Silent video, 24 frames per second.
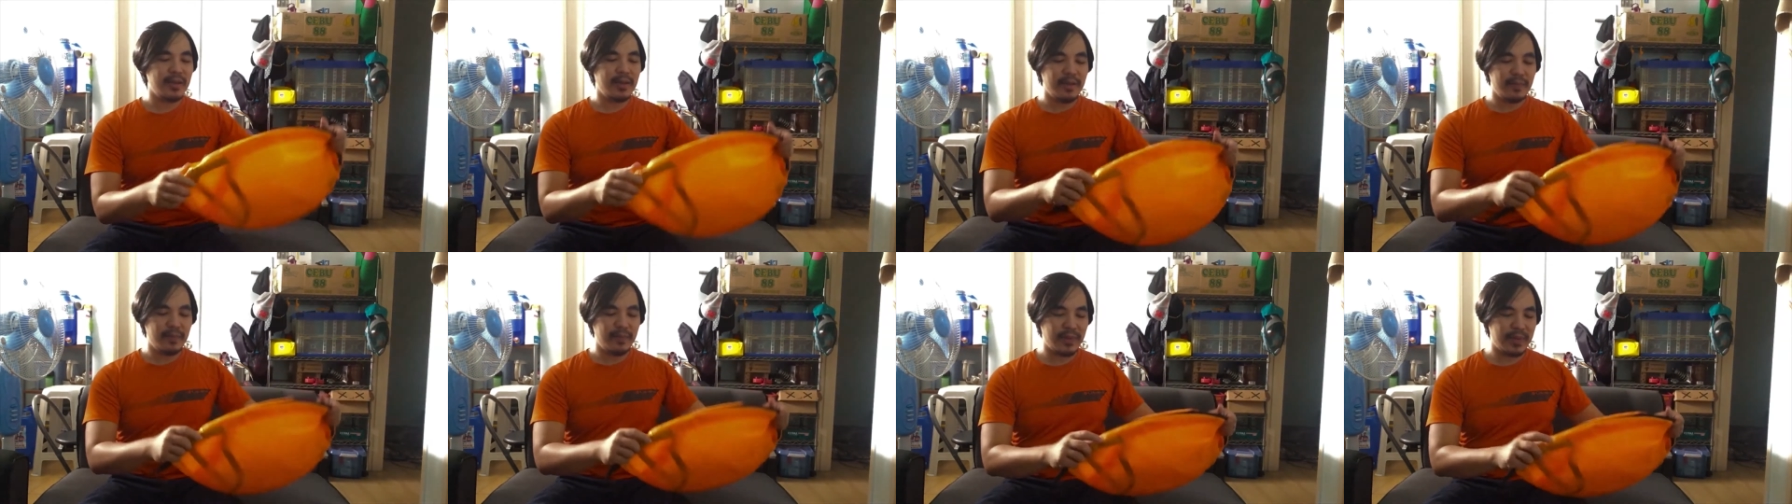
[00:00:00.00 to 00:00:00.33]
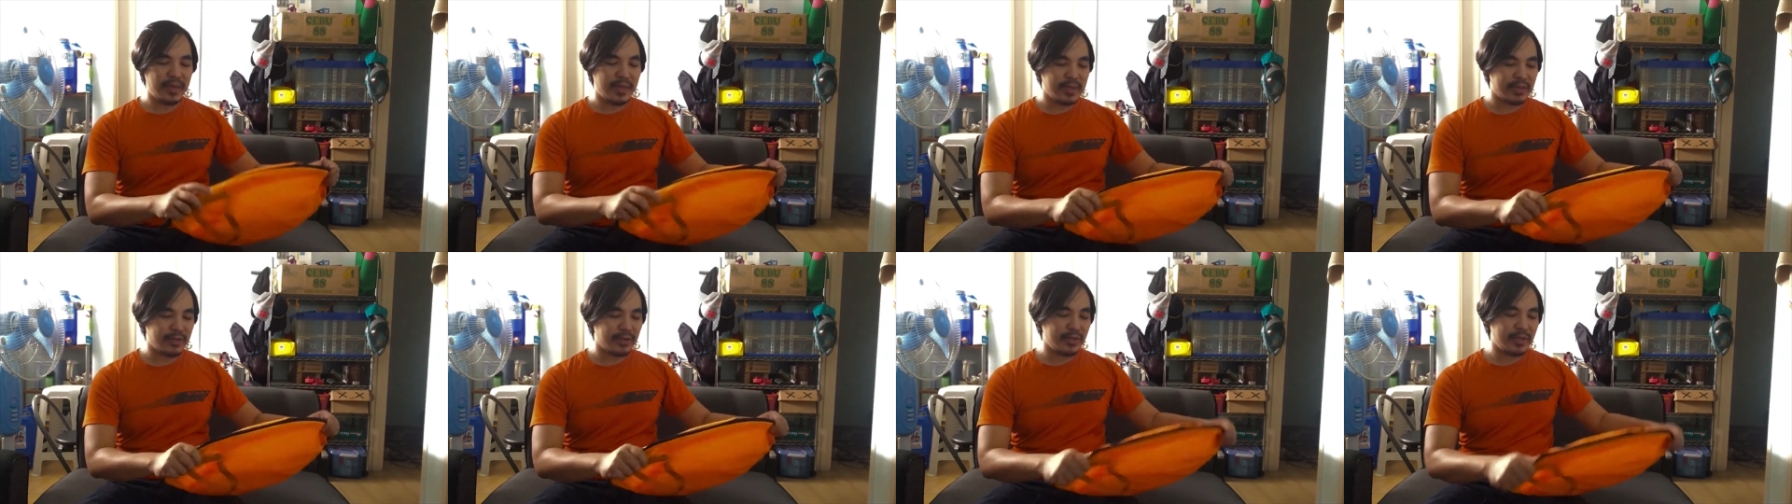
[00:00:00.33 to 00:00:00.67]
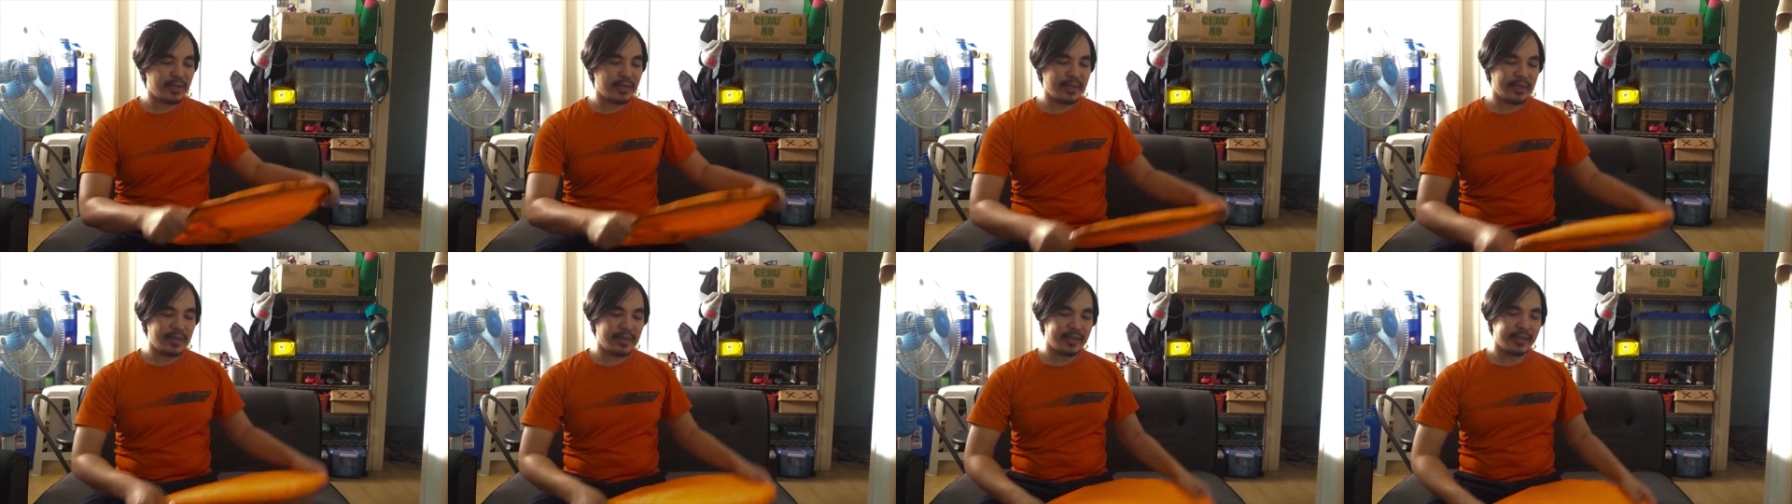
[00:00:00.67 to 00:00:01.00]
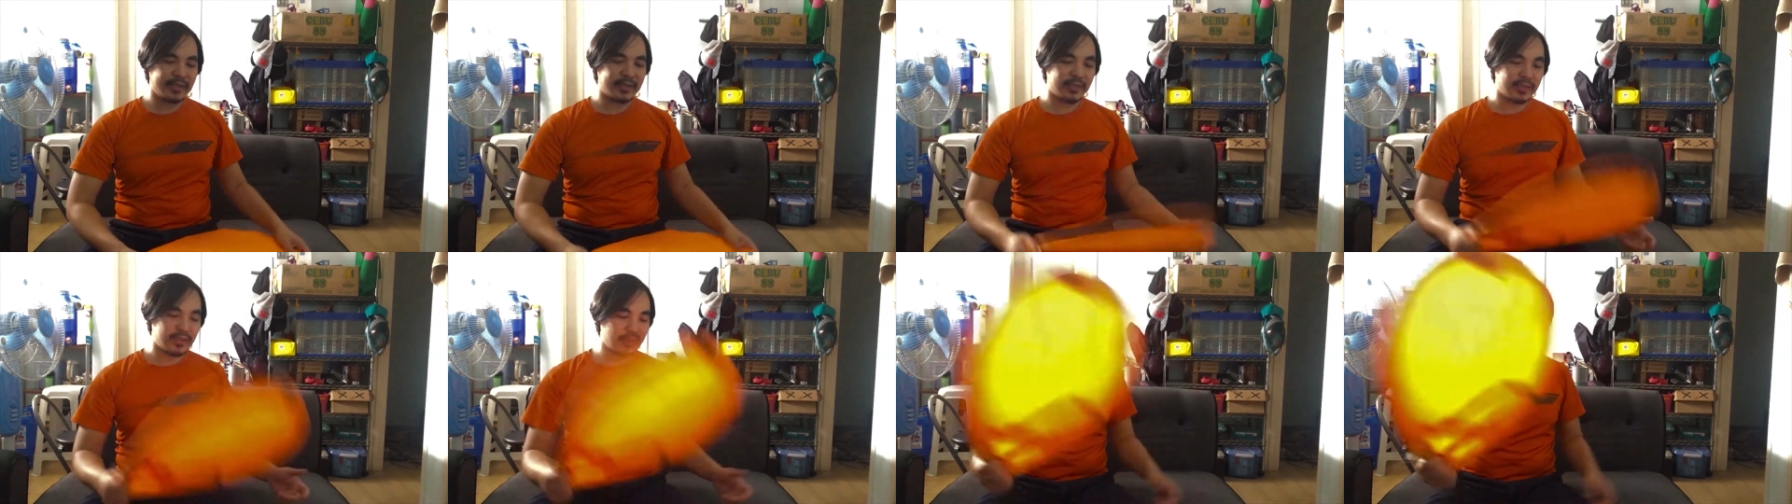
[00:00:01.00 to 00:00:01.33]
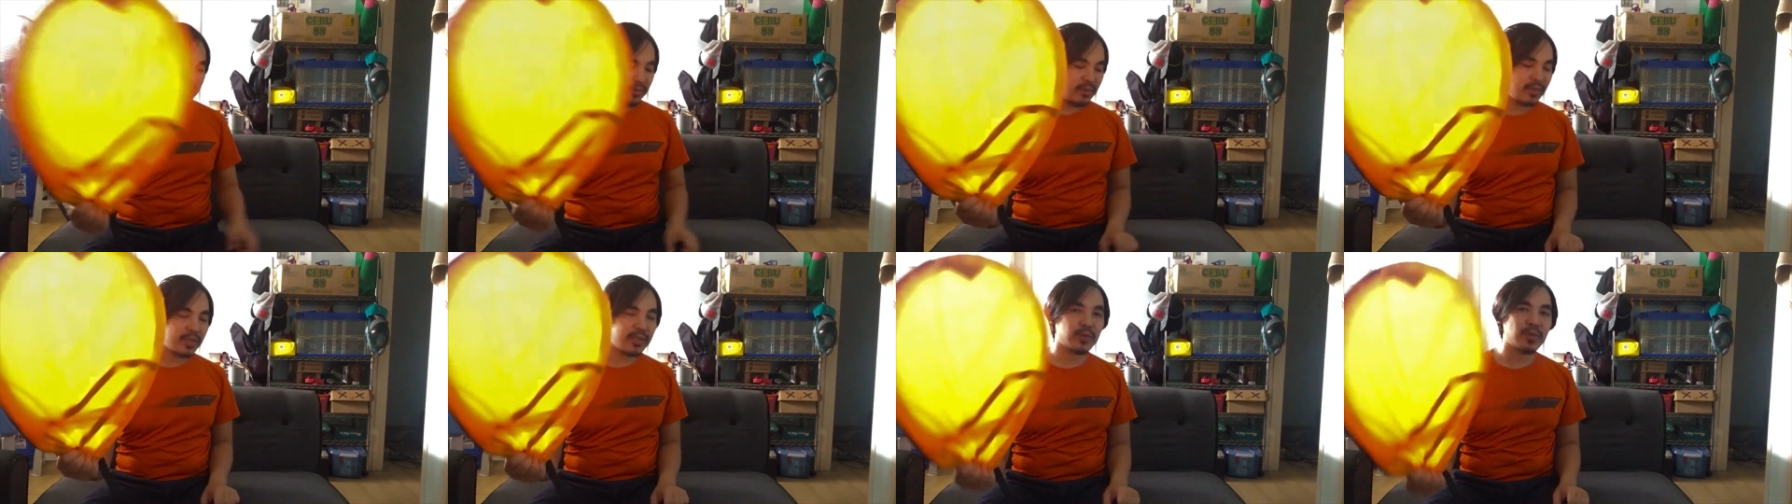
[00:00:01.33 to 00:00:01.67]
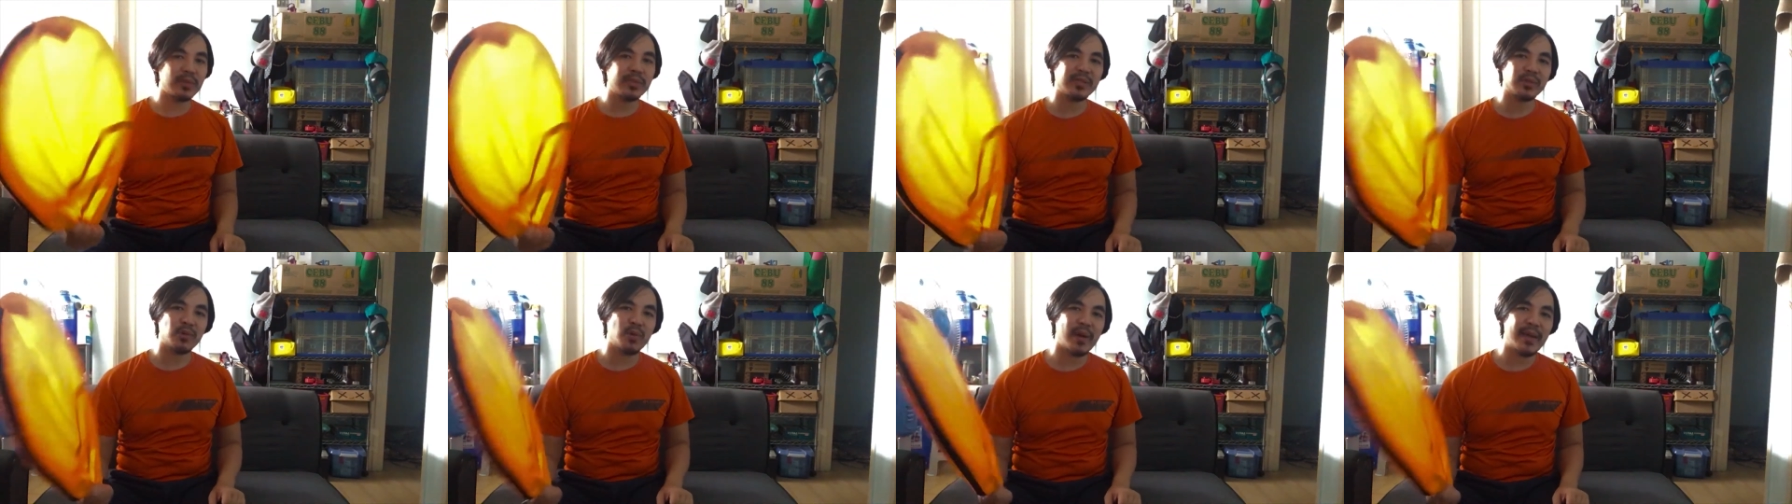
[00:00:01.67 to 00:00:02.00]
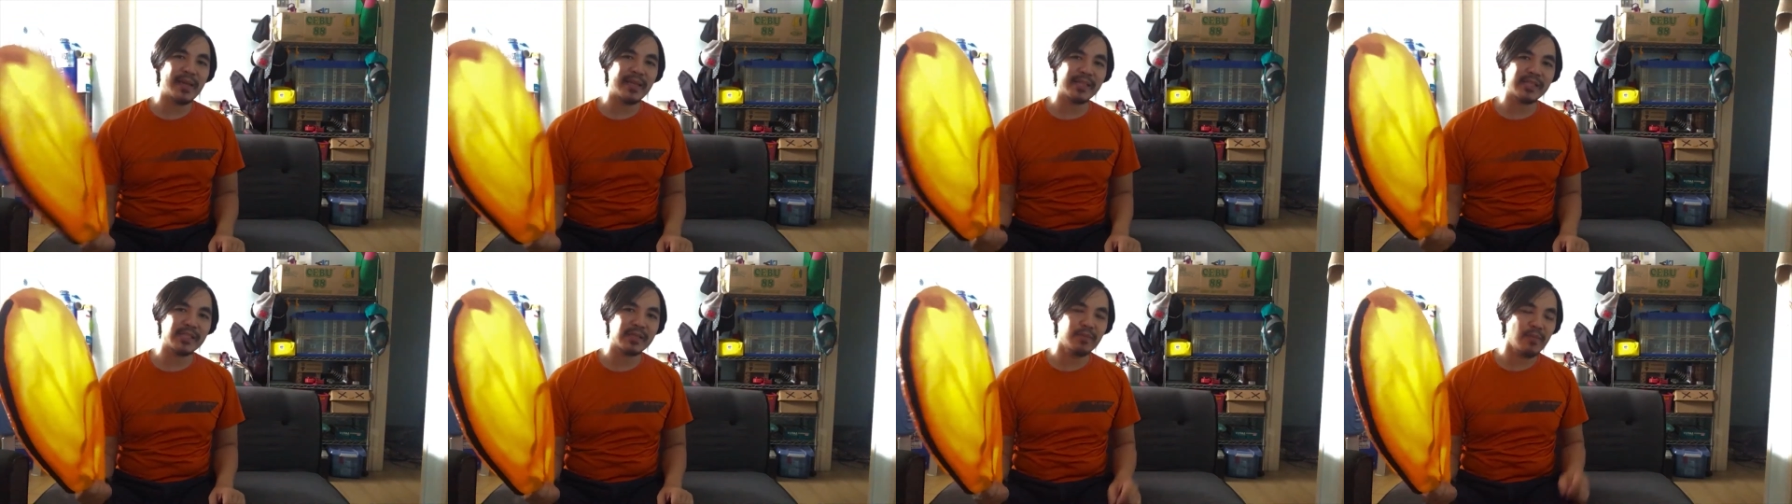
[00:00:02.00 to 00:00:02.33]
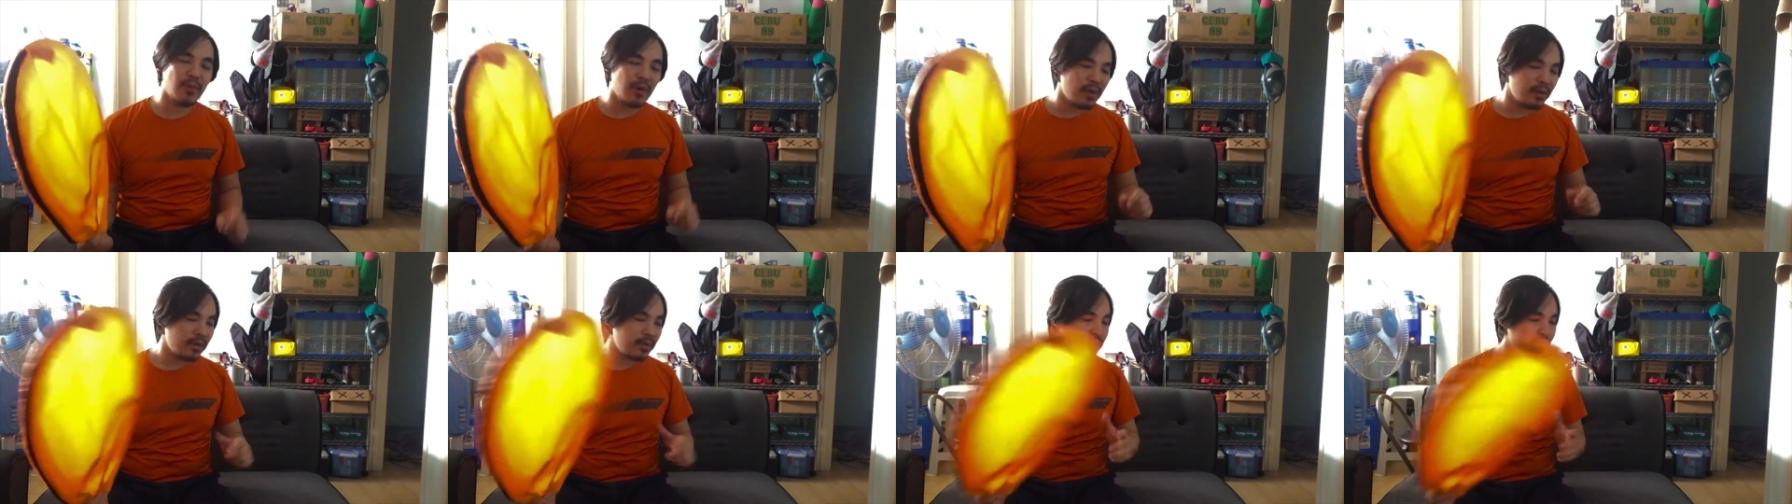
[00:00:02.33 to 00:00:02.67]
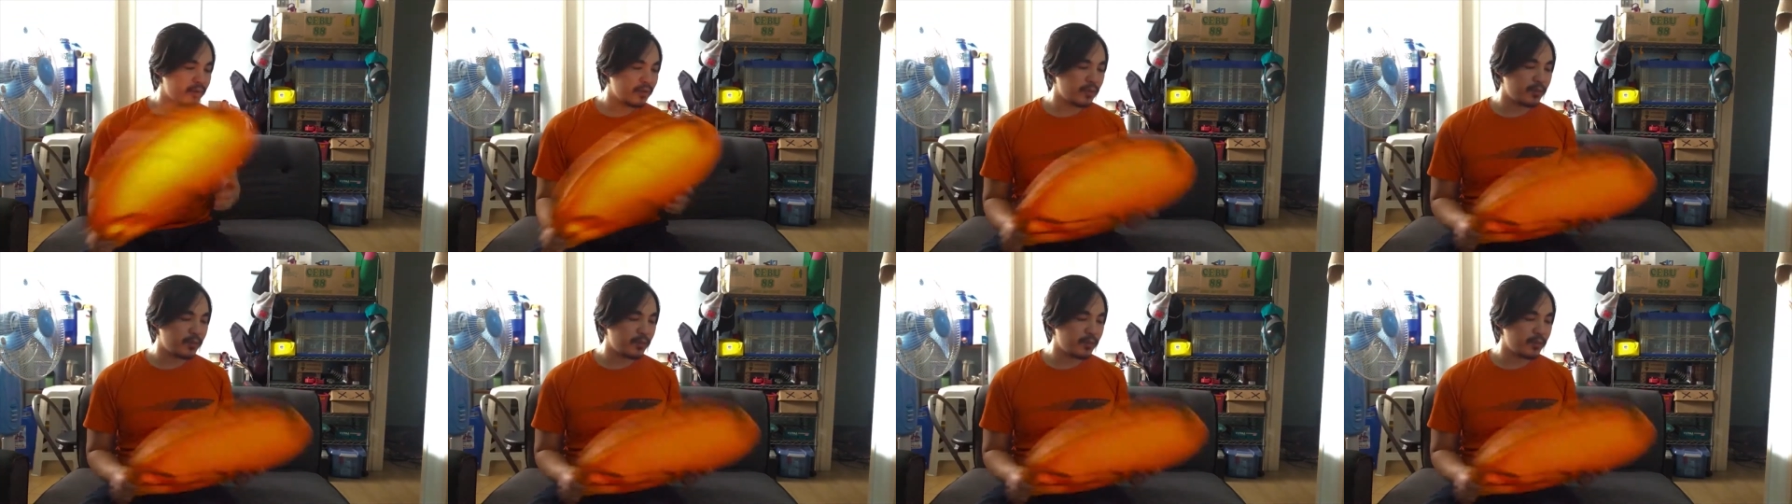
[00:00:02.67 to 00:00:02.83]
big it really is. So this one's quite small,